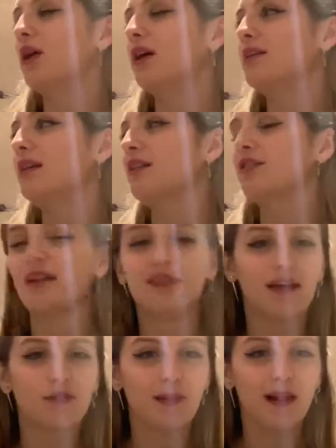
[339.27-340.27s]
like trying to
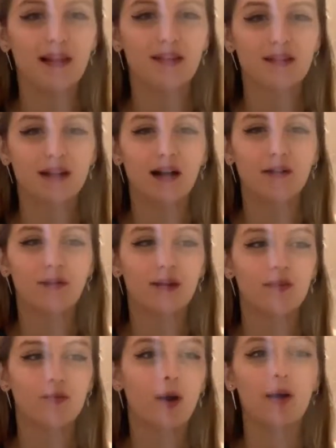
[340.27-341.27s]
save the planet and stuff,
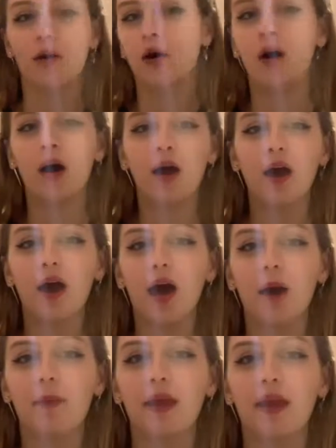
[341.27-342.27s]
because why not?
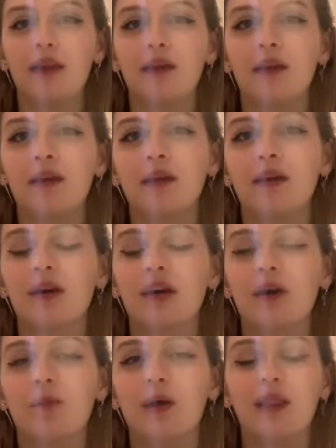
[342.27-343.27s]
I mean,
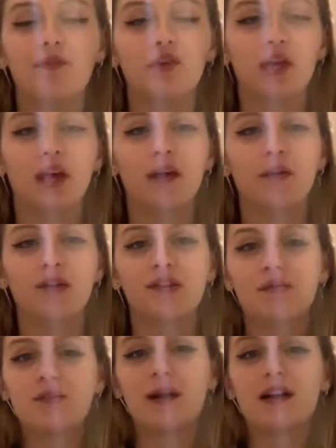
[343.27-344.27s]
we live on it, we should
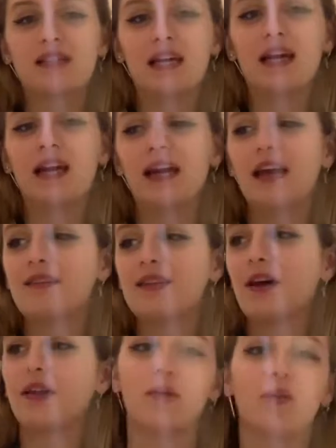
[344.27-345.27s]
respect it. It's the
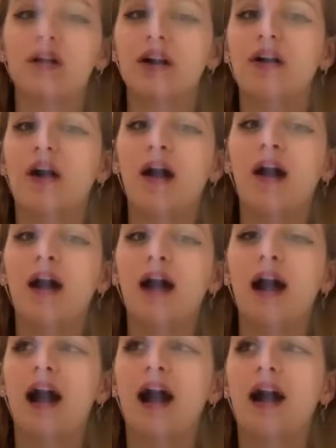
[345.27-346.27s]
only one we got,
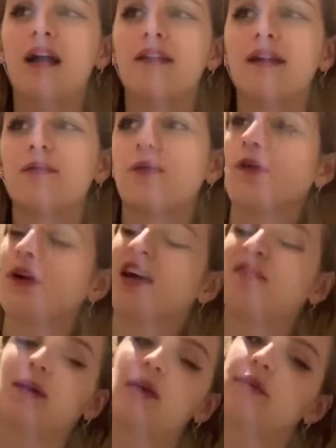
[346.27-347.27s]
and if we're all gonna
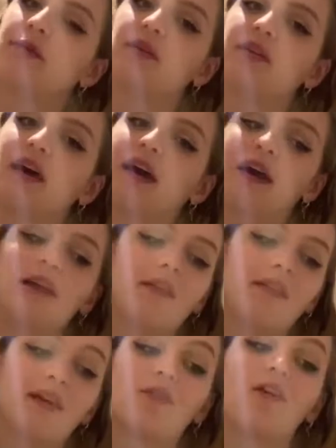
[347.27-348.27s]
have babies one day, then
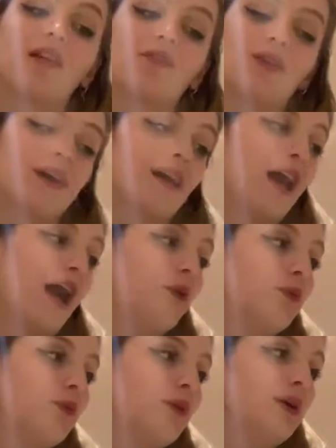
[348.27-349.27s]
they've got to live on it,
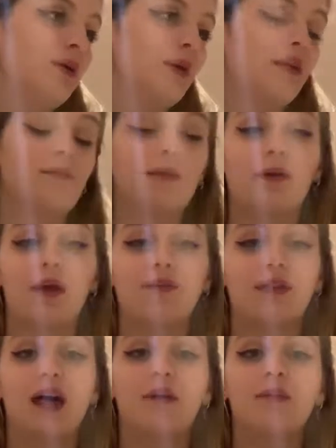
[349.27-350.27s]
and we want it to be great for
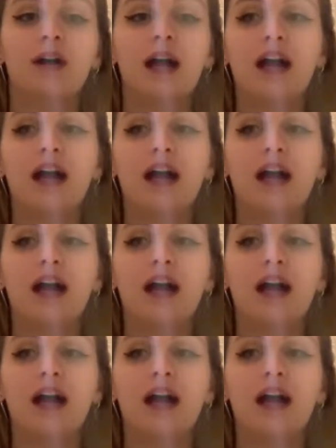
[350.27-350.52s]
them,